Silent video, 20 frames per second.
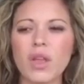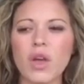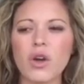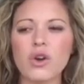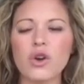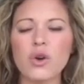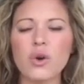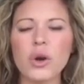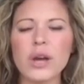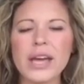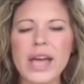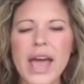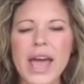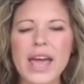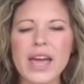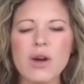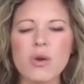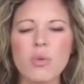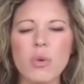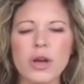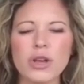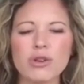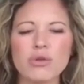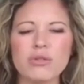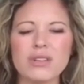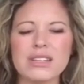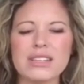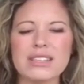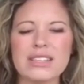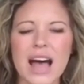create what
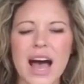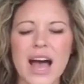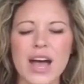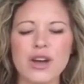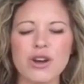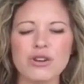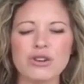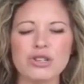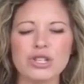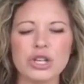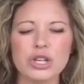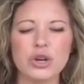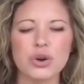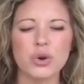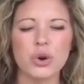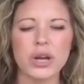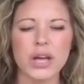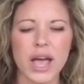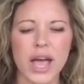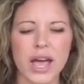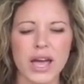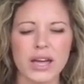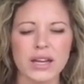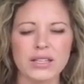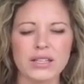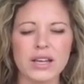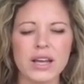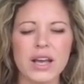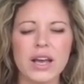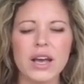you desire to
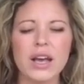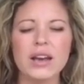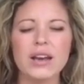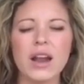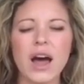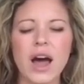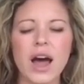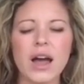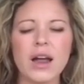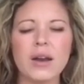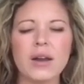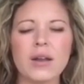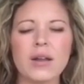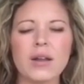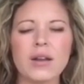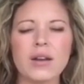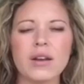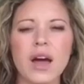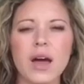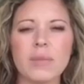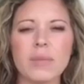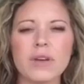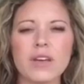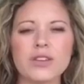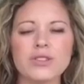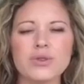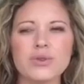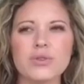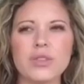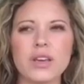create, not not
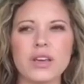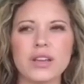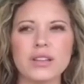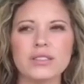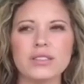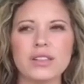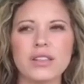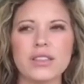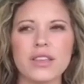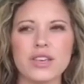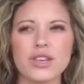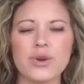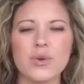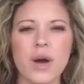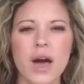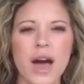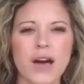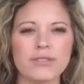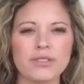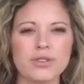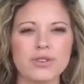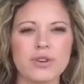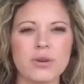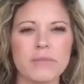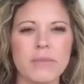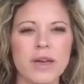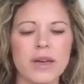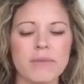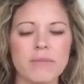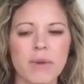because you think it's the thing you have to do to
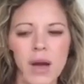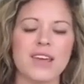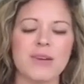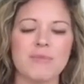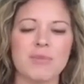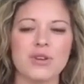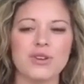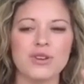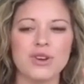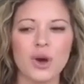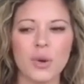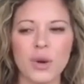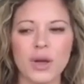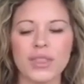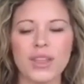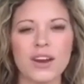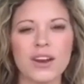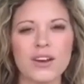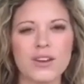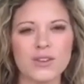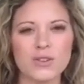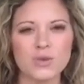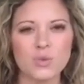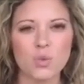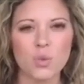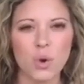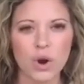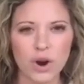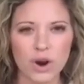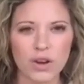make money, but knowing that it is
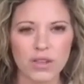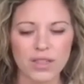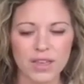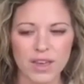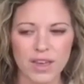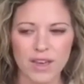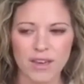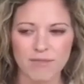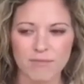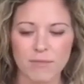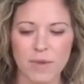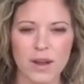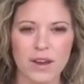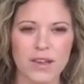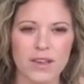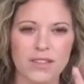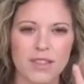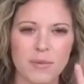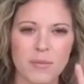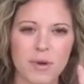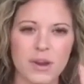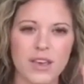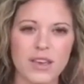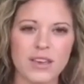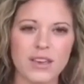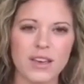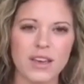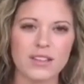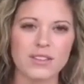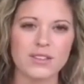worthy of money and that
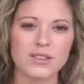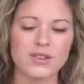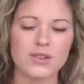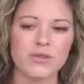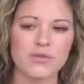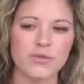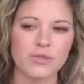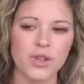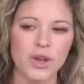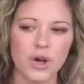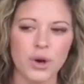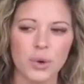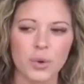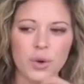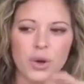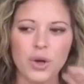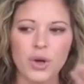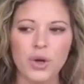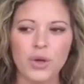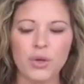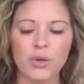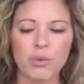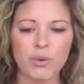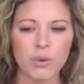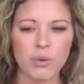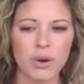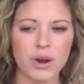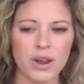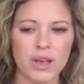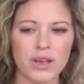money gets to flow
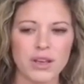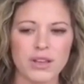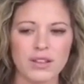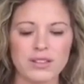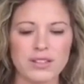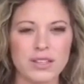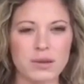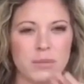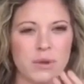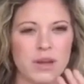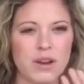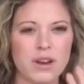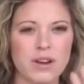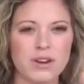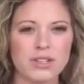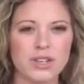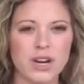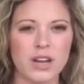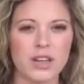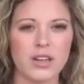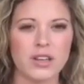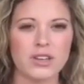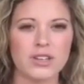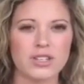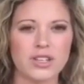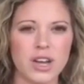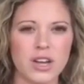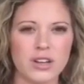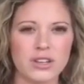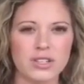through it. It gets to be an energetic
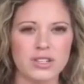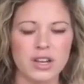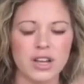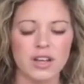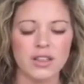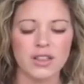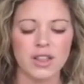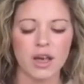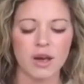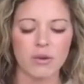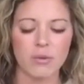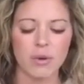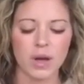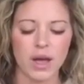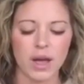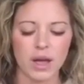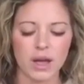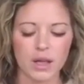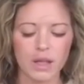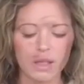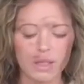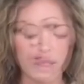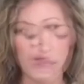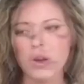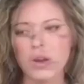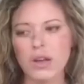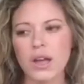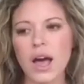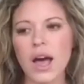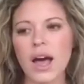exchange in that way.
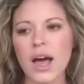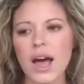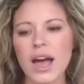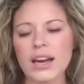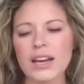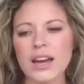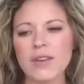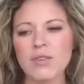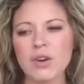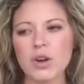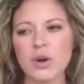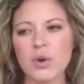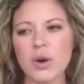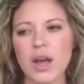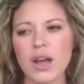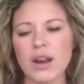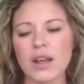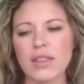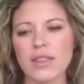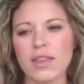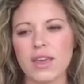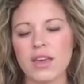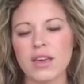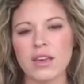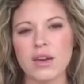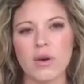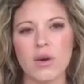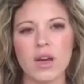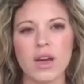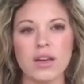Yeah, I never create a
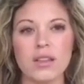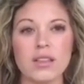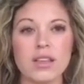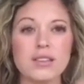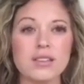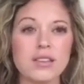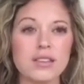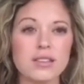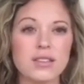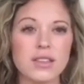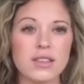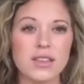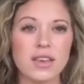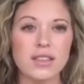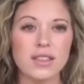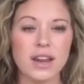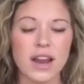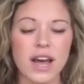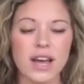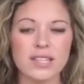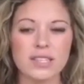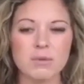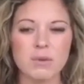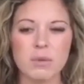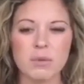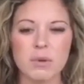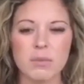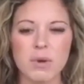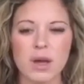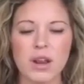thing going, this is the thing that has to
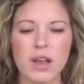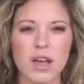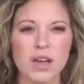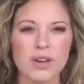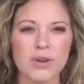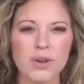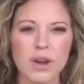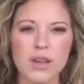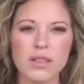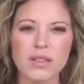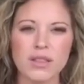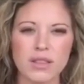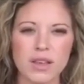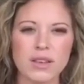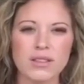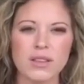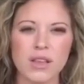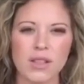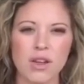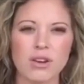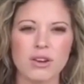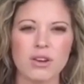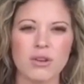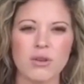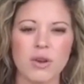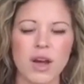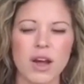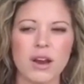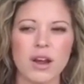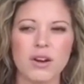make me money. I create the things I want to
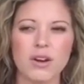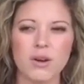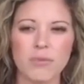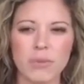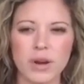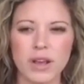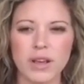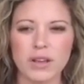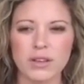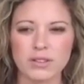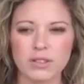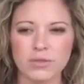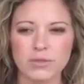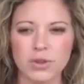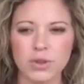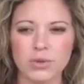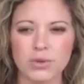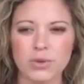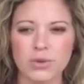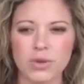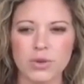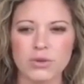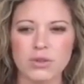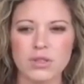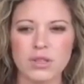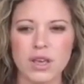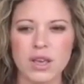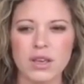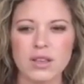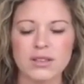create. I know money gets to flow through those
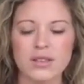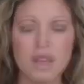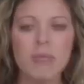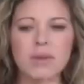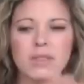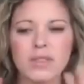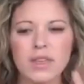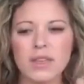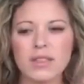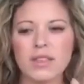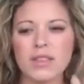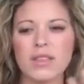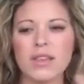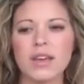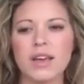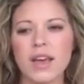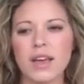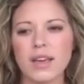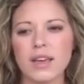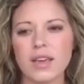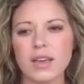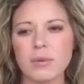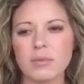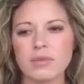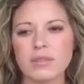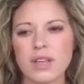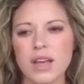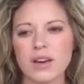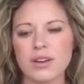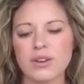things. But then the thing I keep
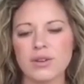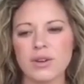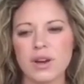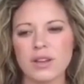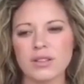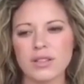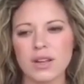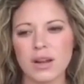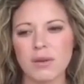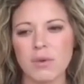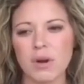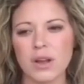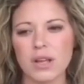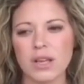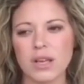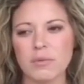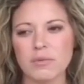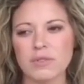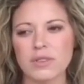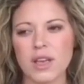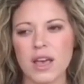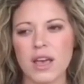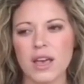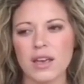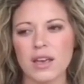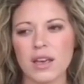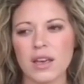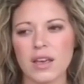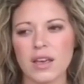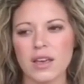saying to you guys that I want to keep
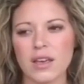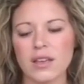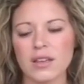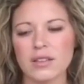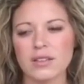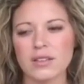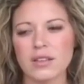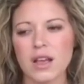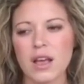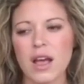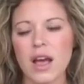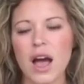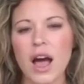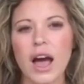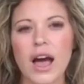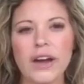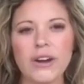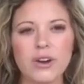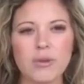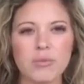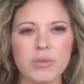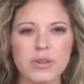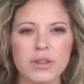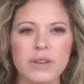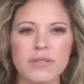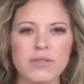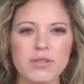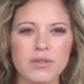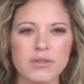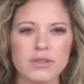saying is, I don't
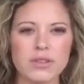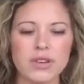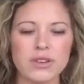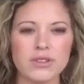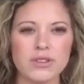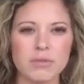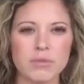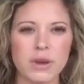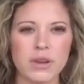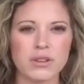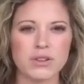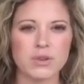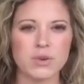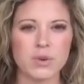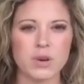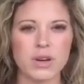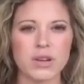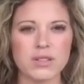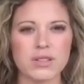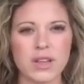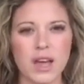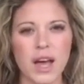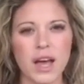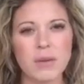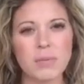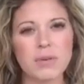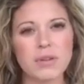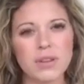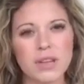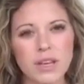believe those things are my source.
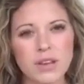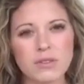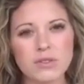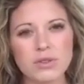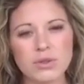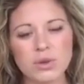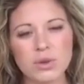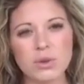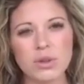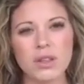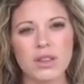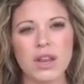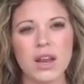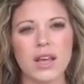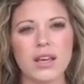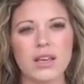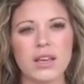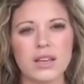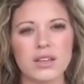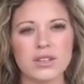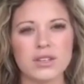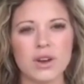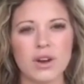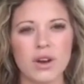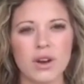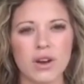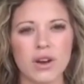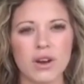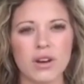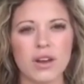I believe truly that I get to
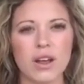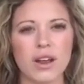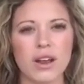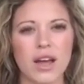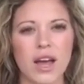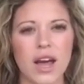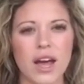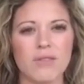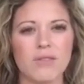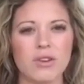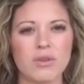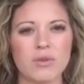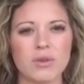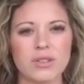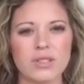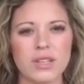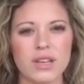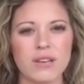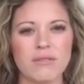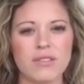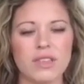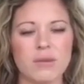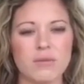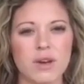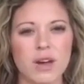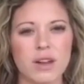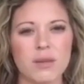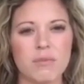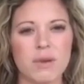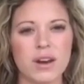earn and have and receive the
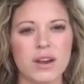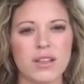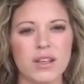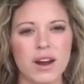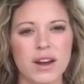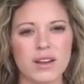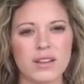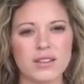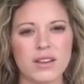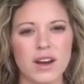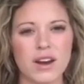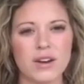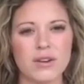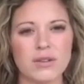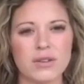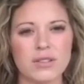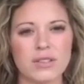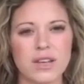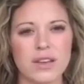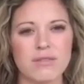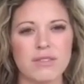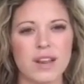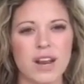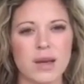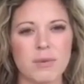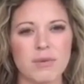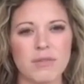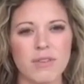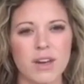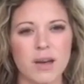amount of money that I desire to receive that
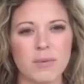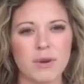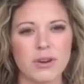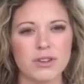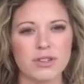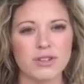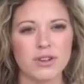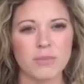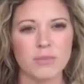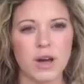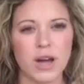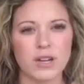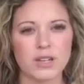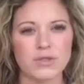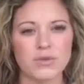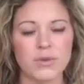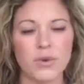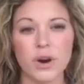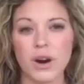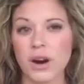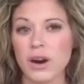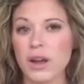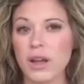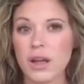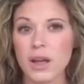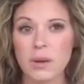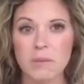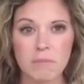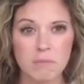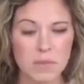I'm a vibrational match for
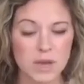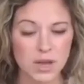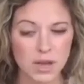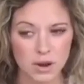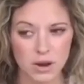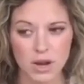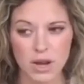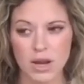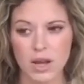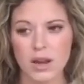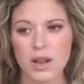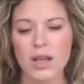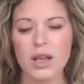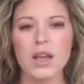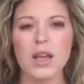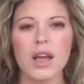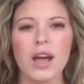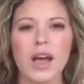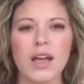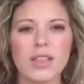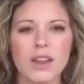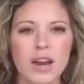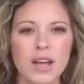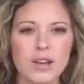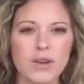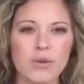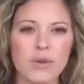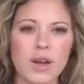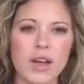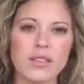period. And then I
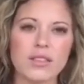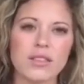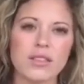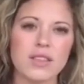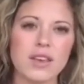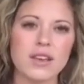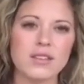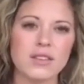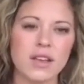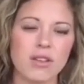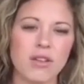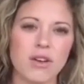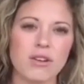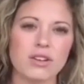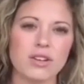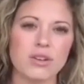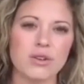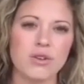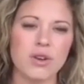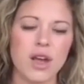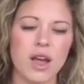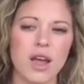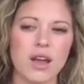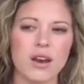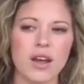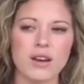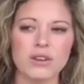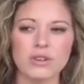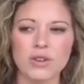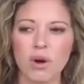create the things I long to
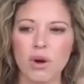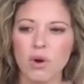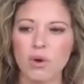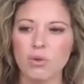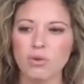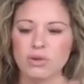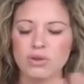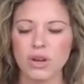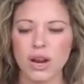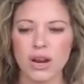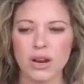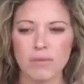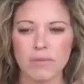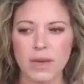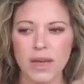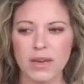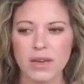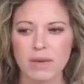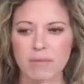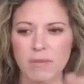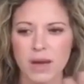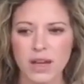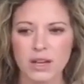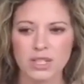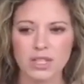create. I don't try to make it match